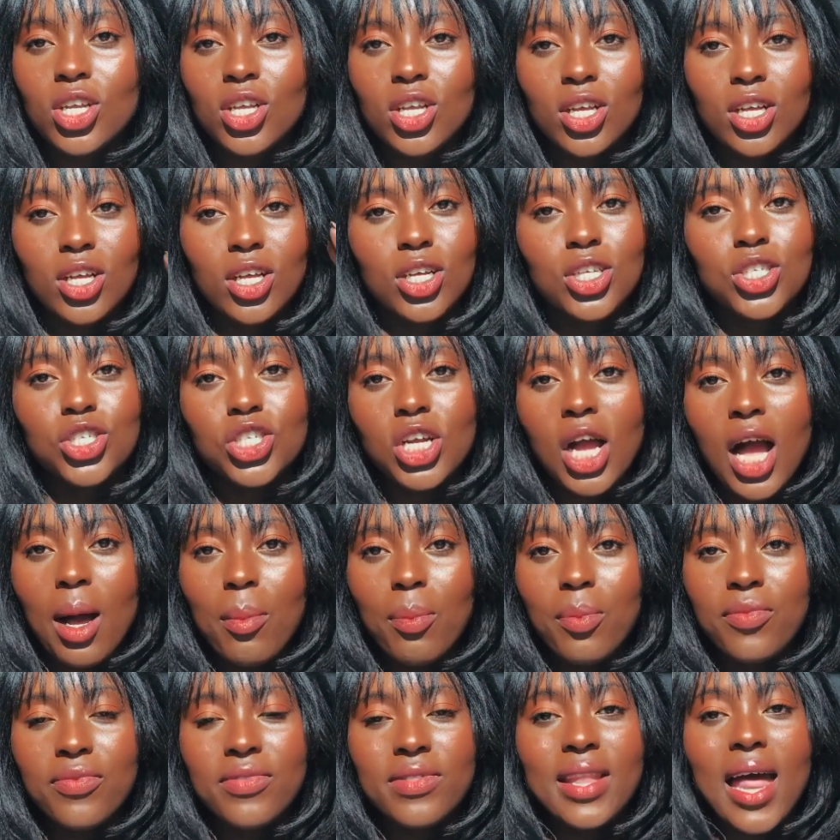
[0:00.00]
a
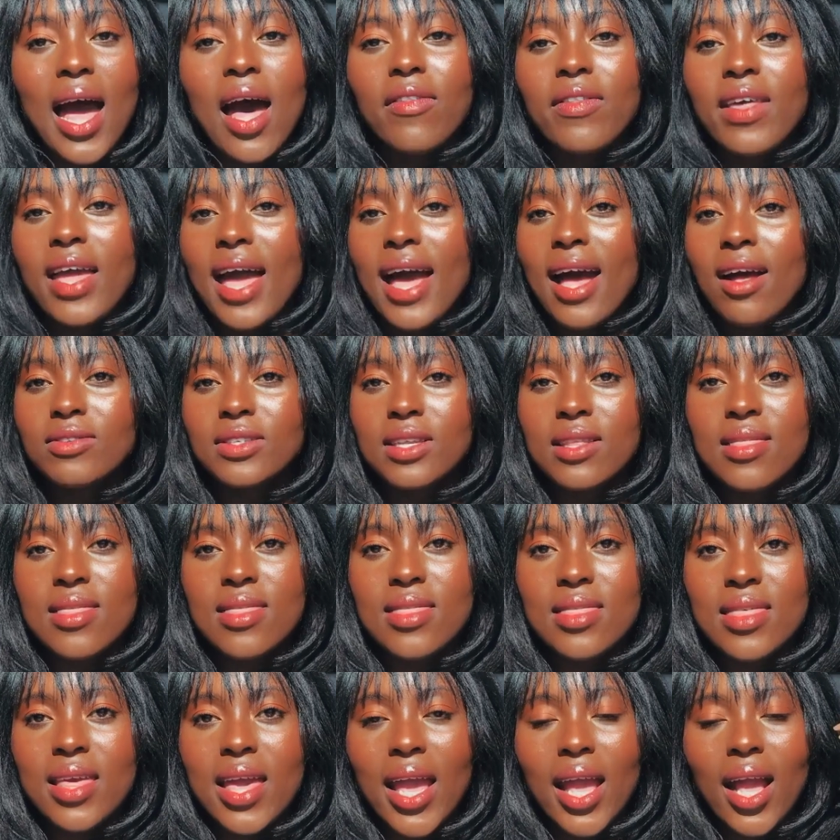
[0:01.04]
job, now they have to
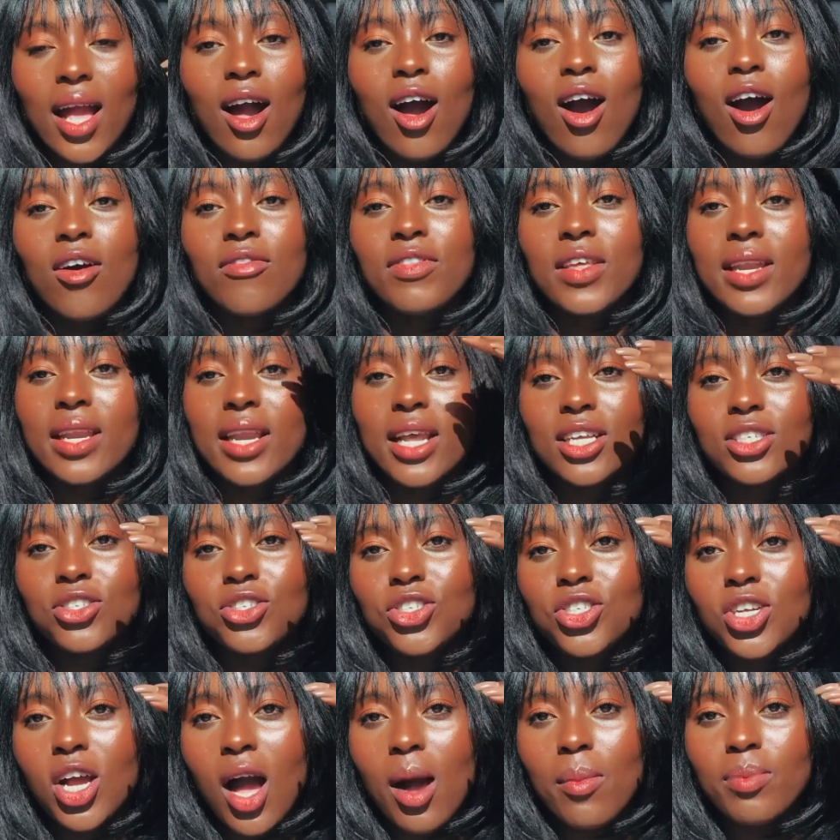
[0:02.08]
think of their next
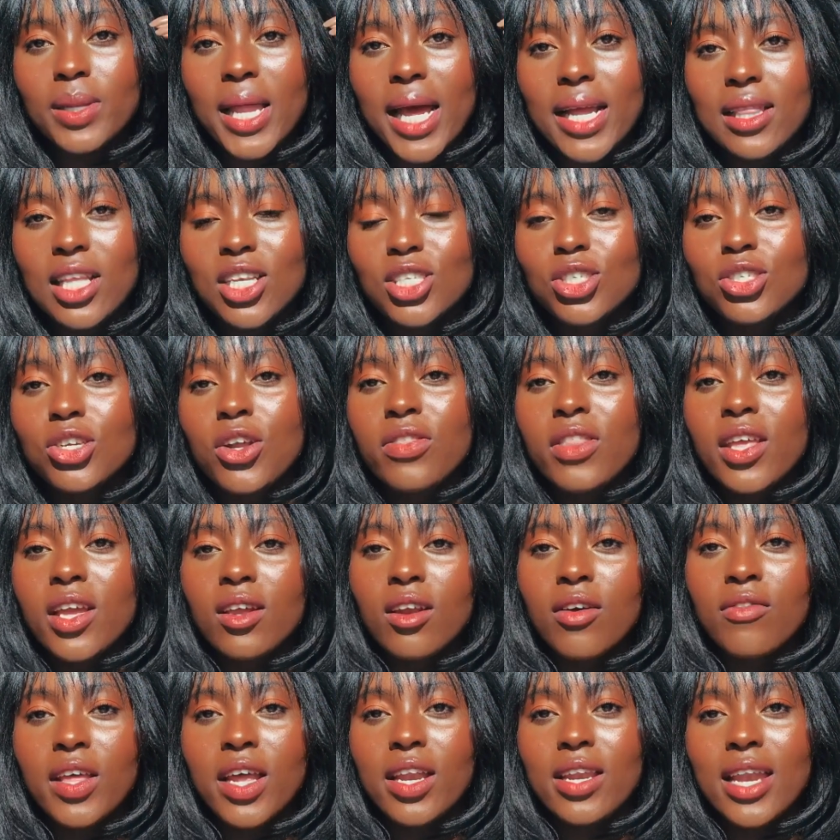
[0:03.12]
job. Like they start thinking
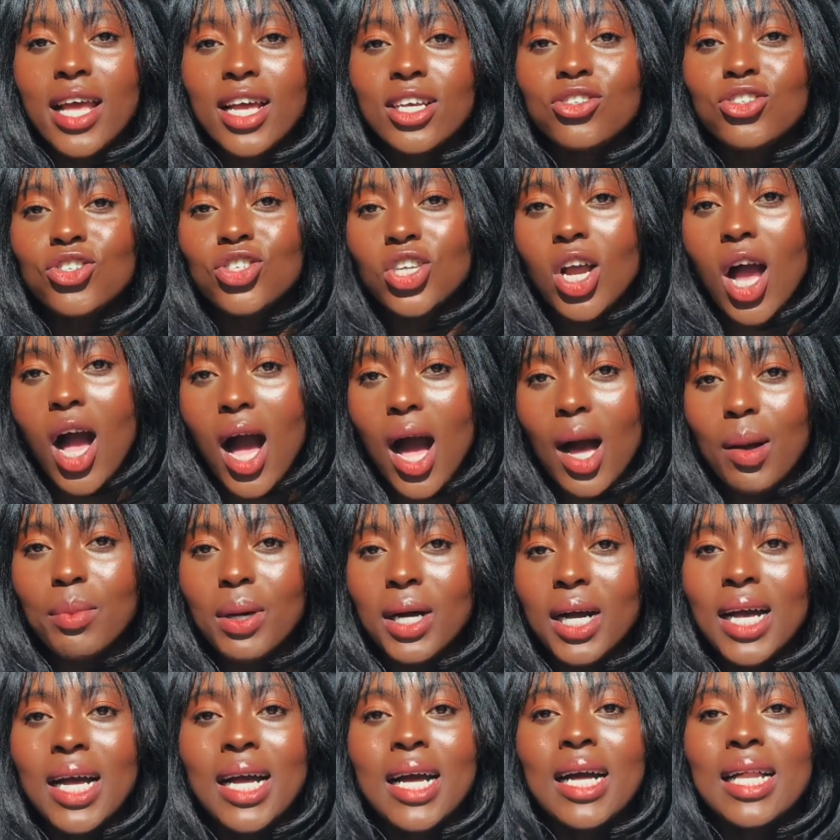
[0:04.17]
of their next job
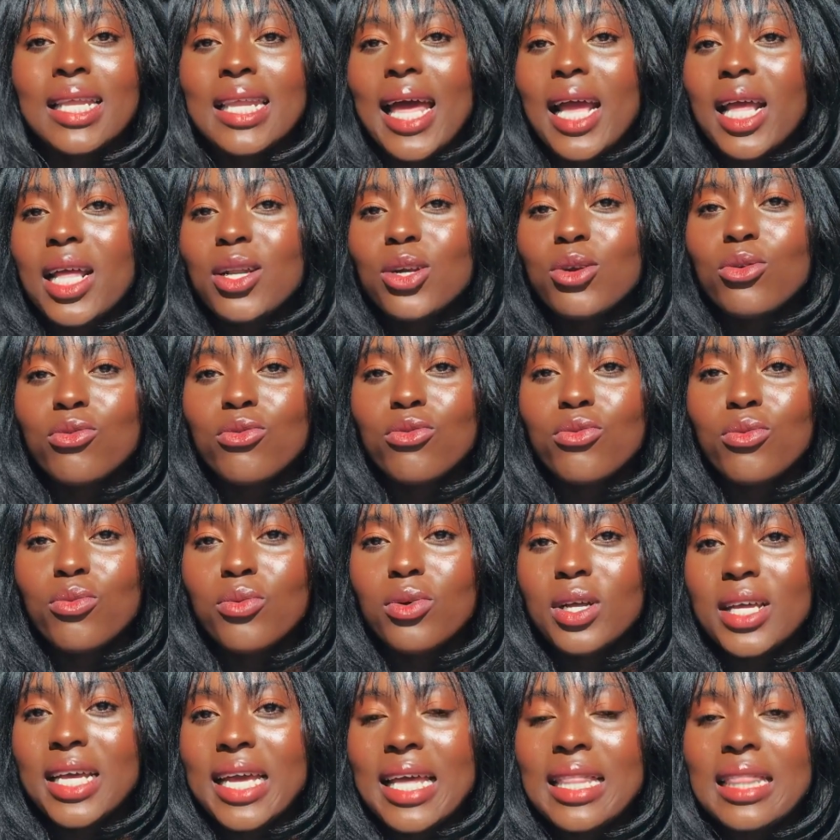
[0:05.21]
like
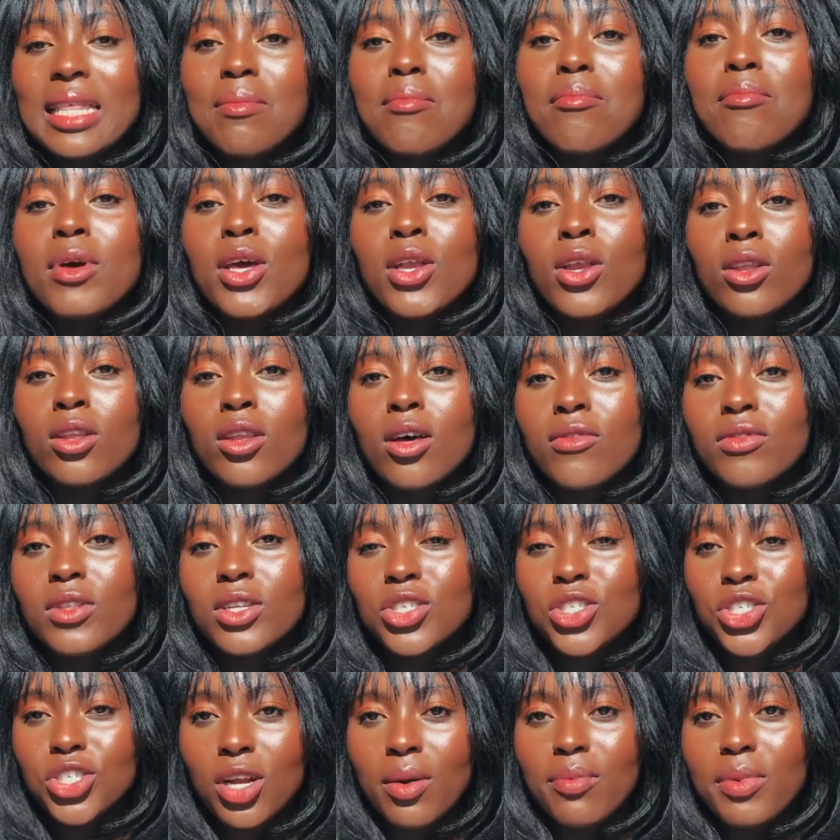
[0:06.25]
in the middle of the
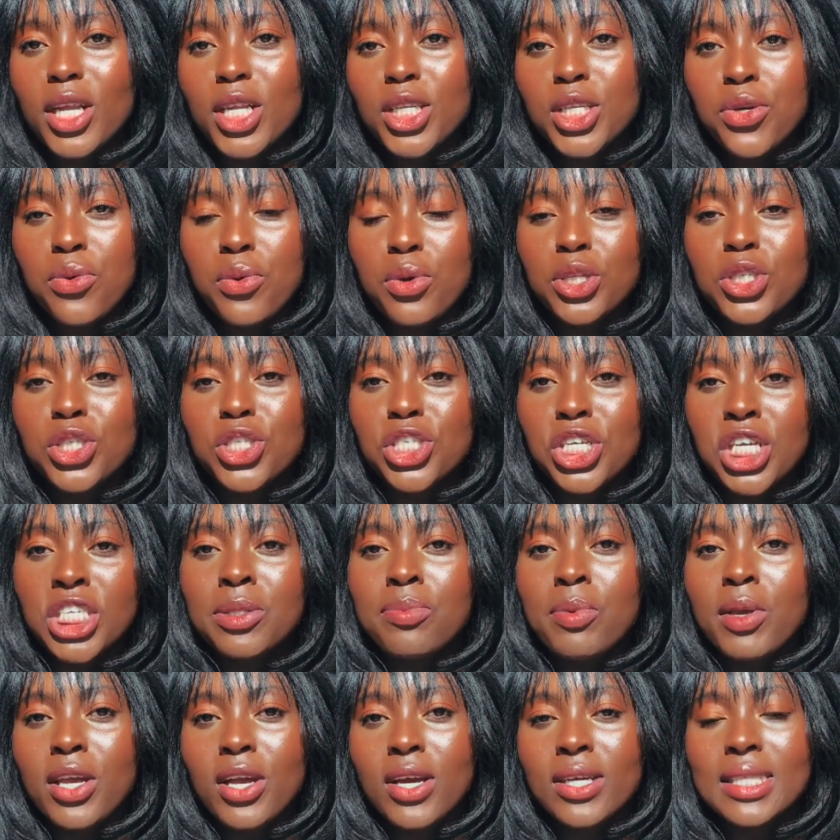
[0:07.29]
job they're doing, just
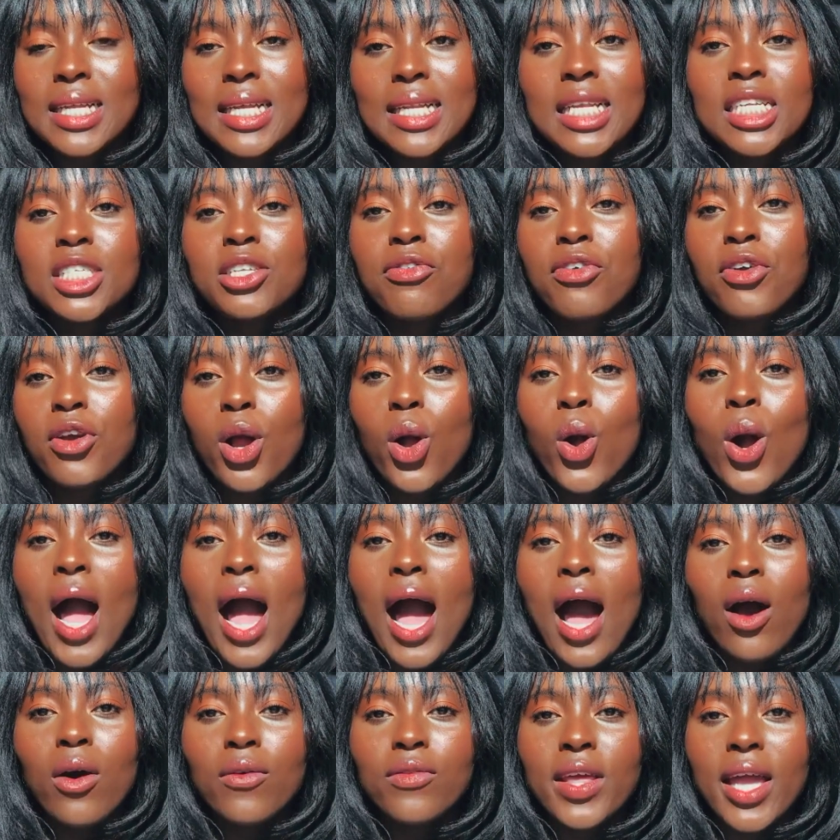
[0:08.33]
because they need to figure out
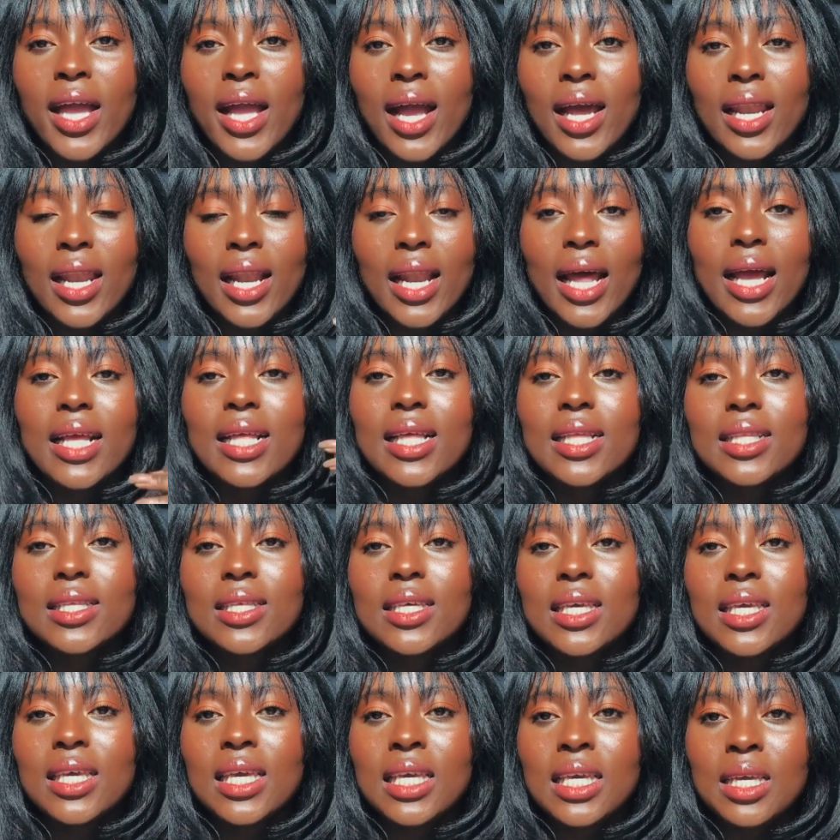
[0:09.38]
how they're gonna like
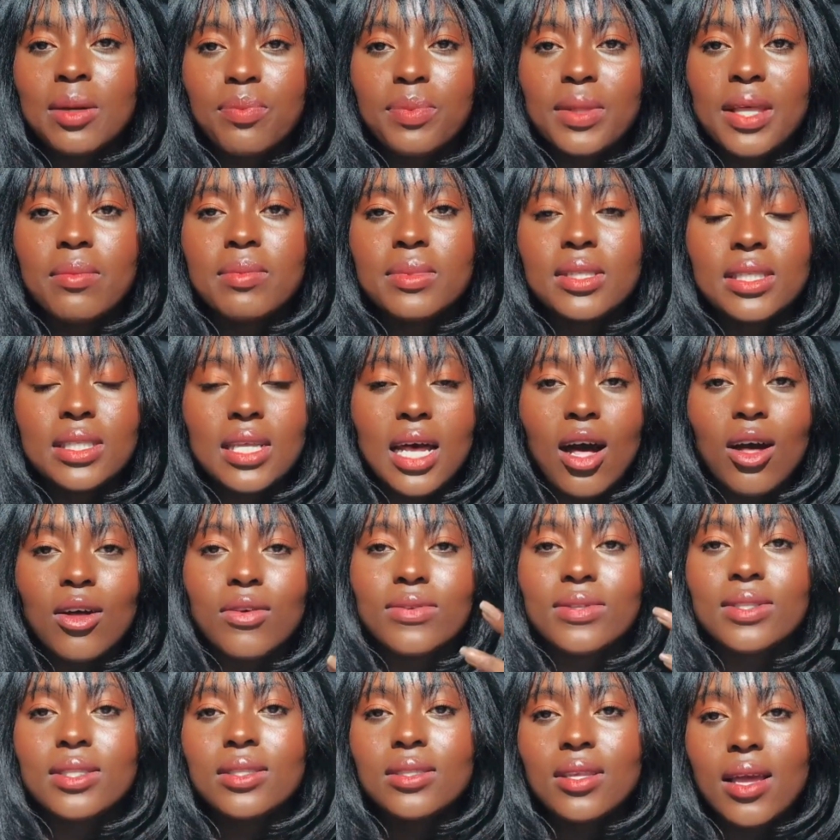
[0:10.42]
keep
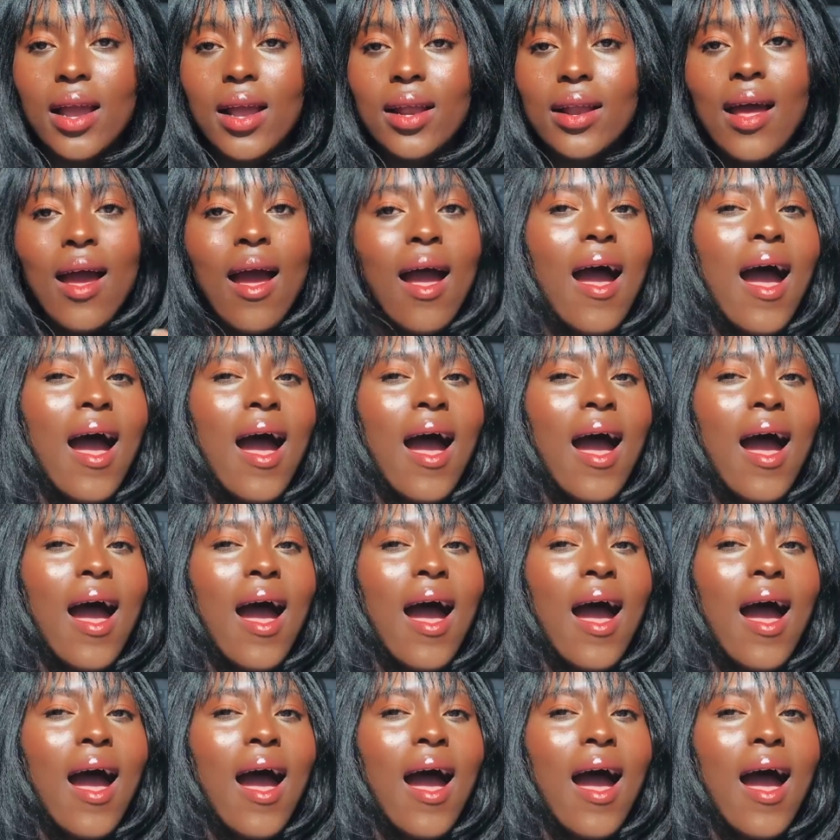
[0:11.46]
themselves sane.